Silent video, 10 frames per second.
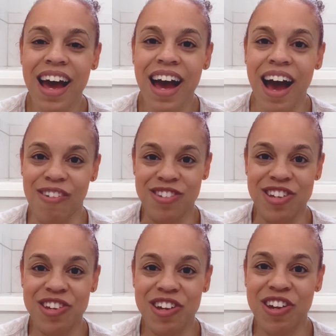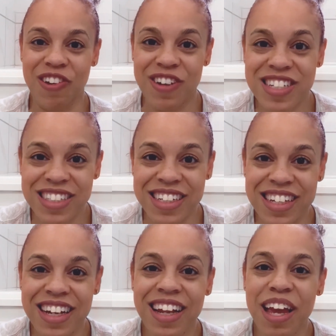I was a good Christian
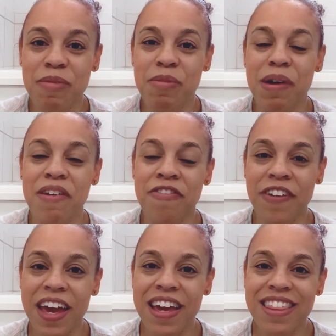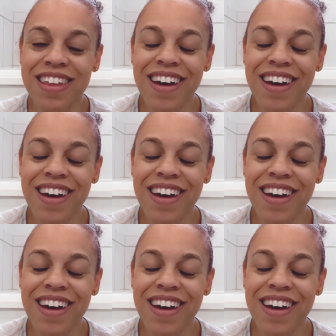and claiming my faith,